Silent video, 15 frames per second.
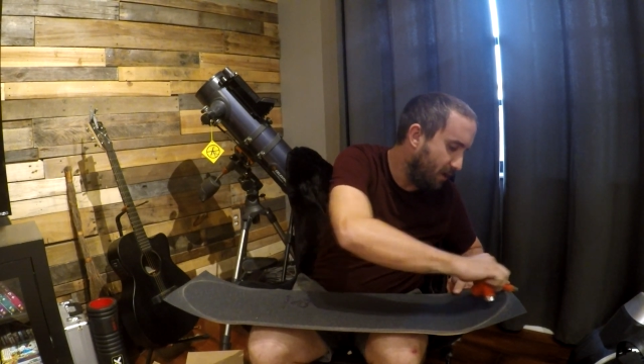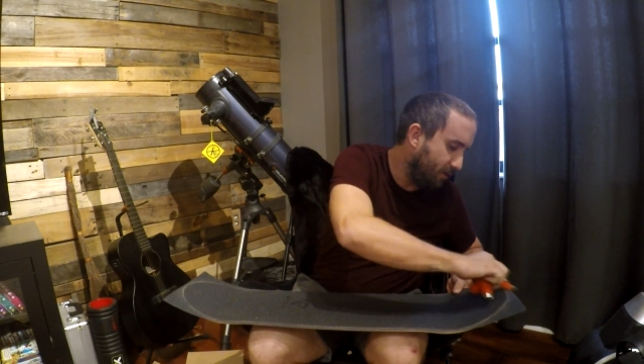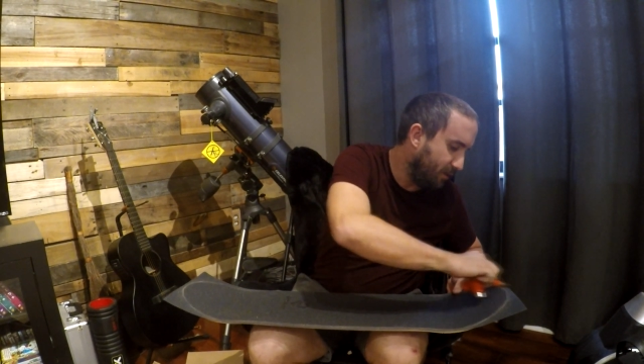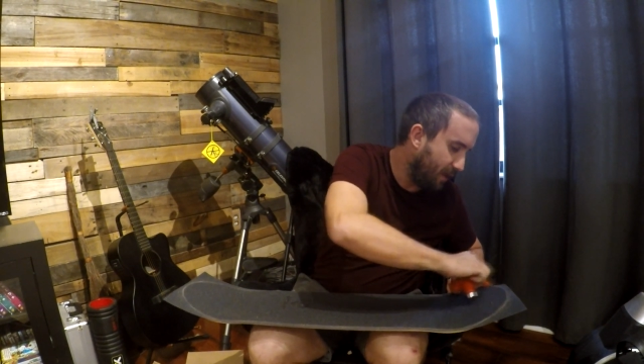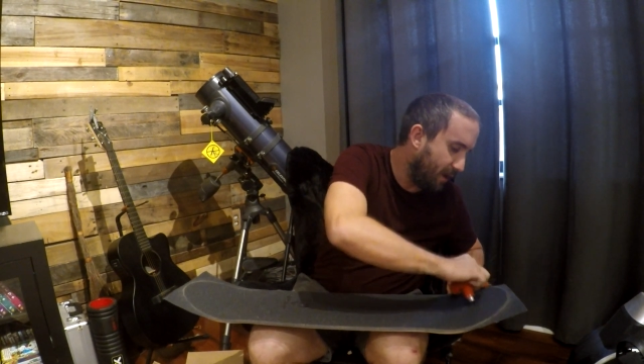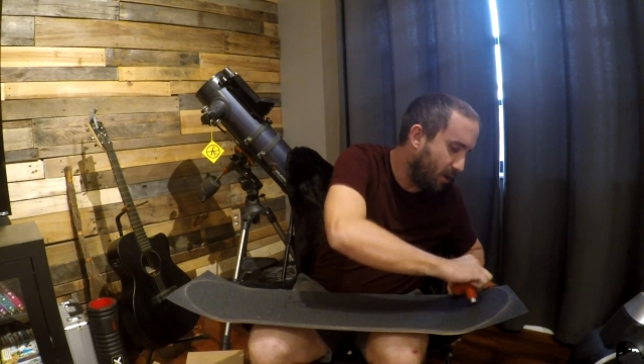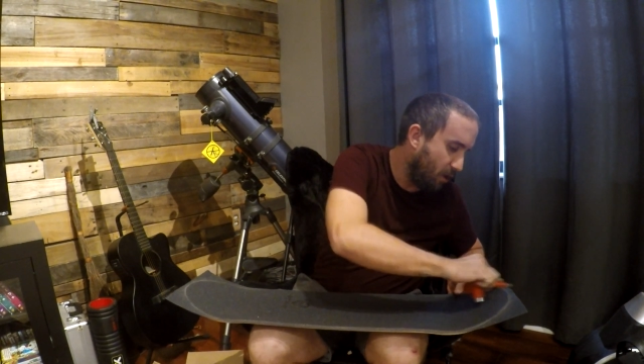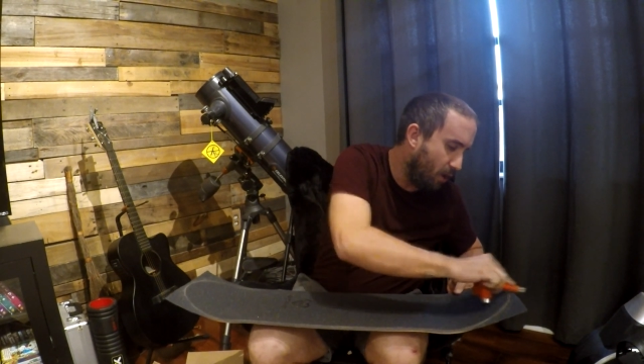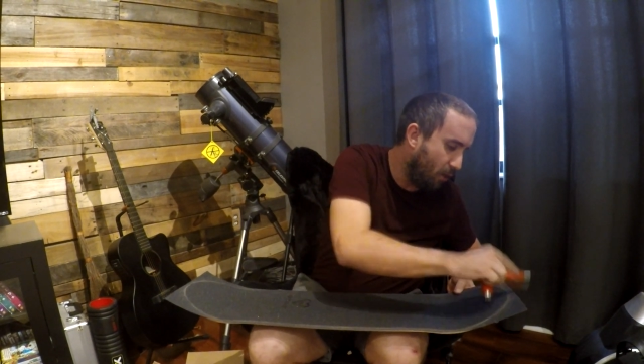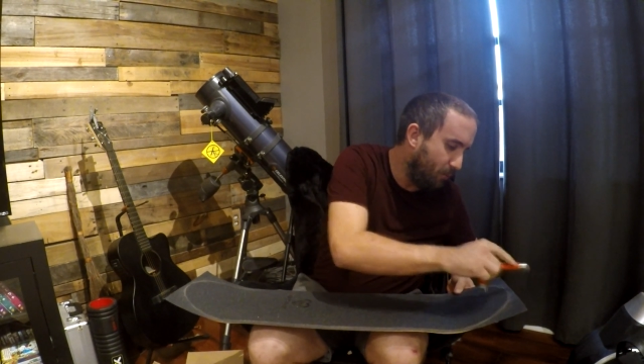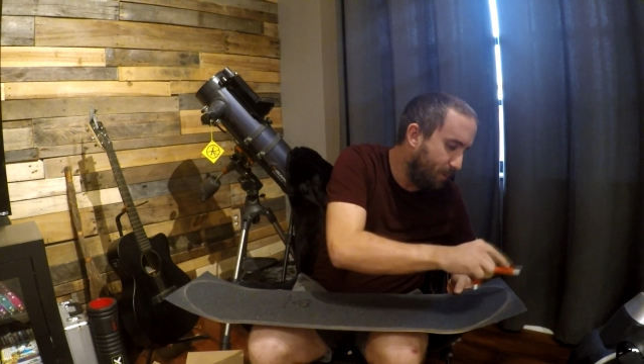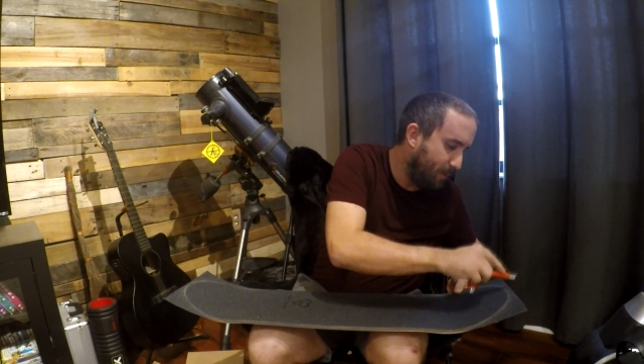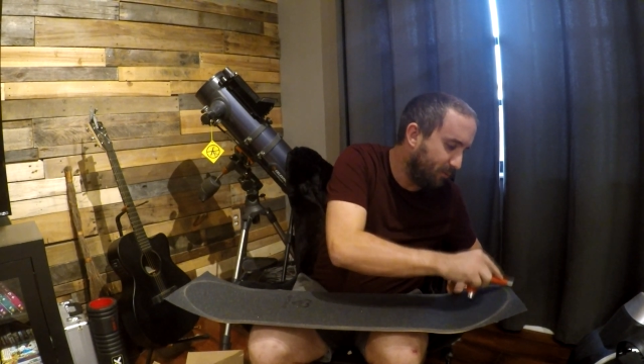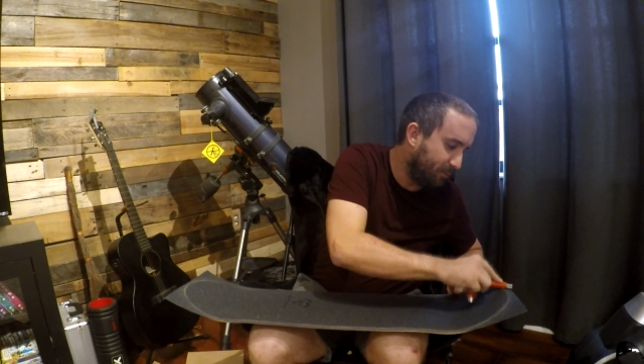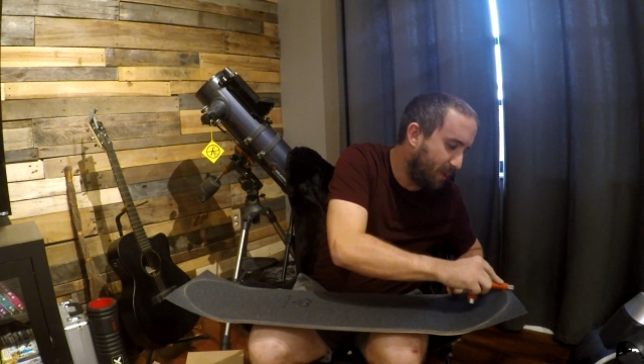on like other
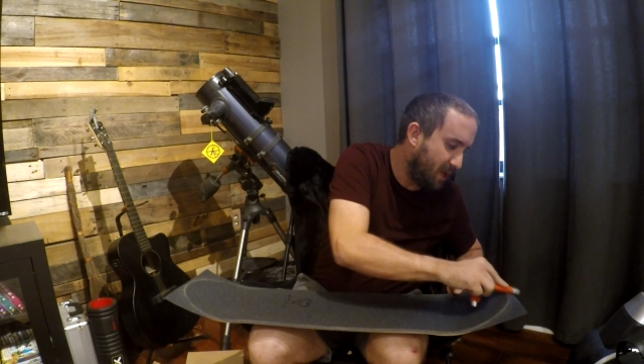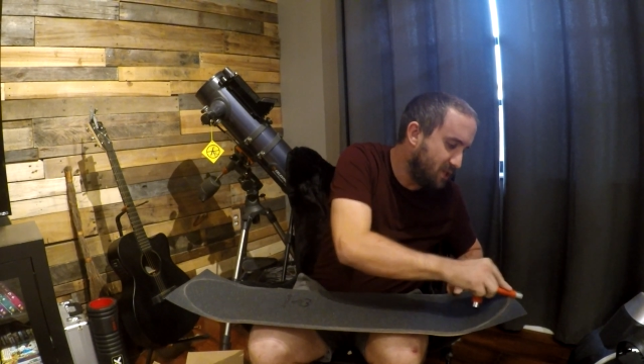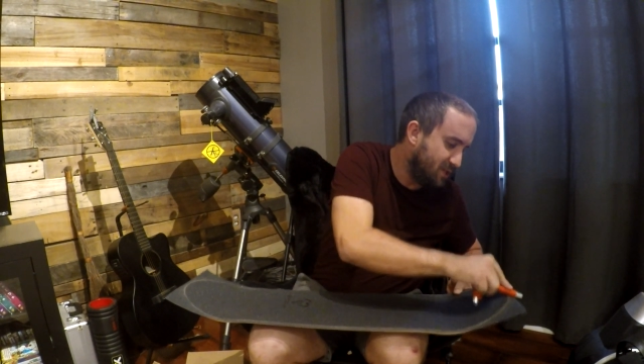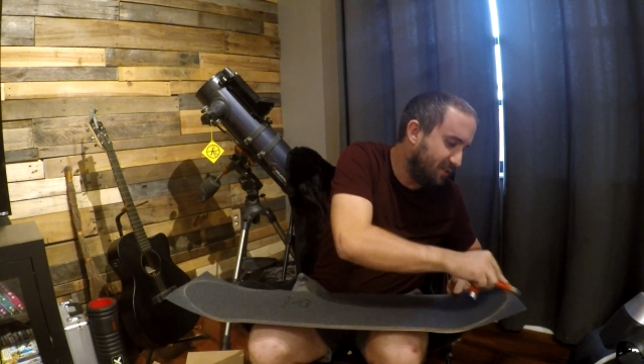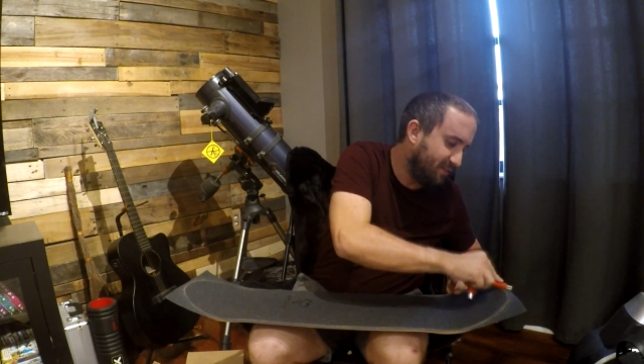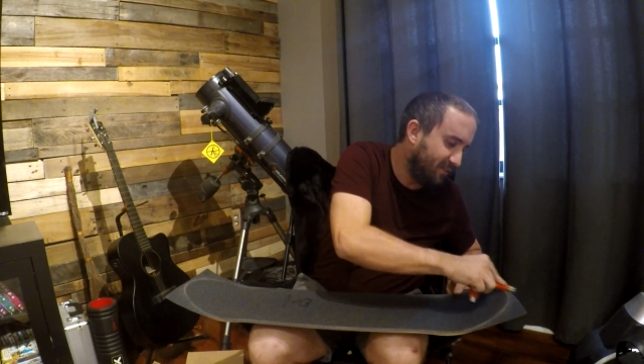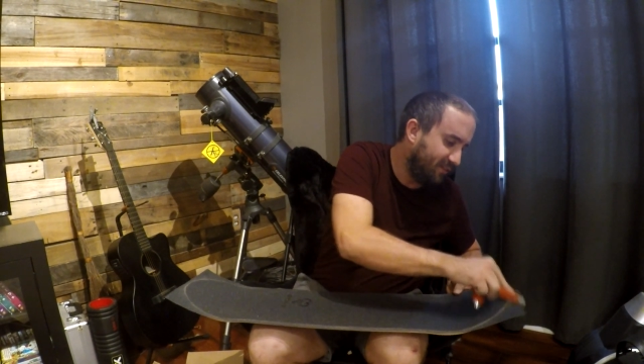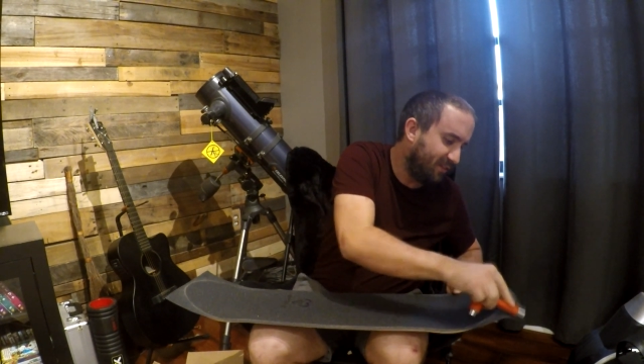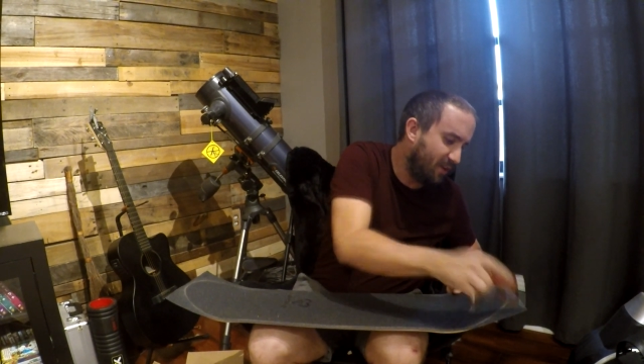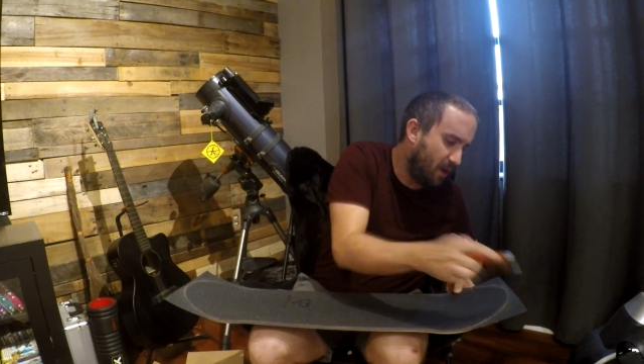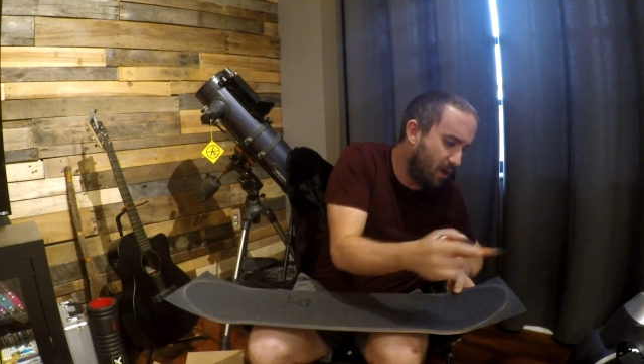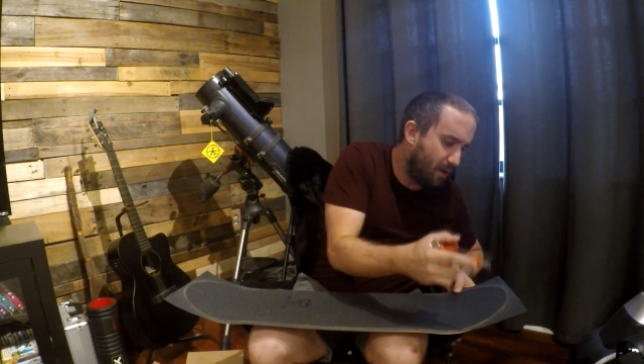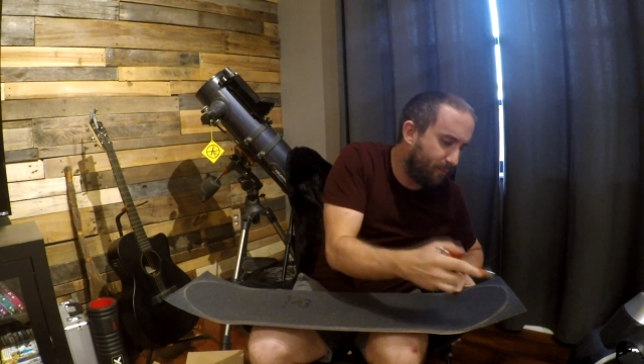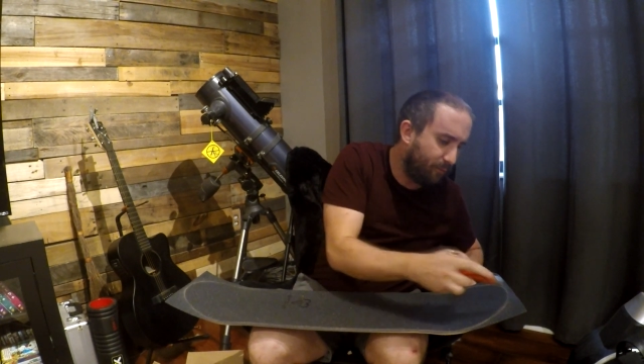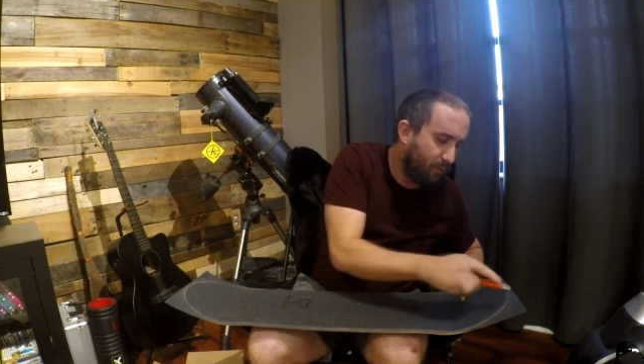people's pages and stuff.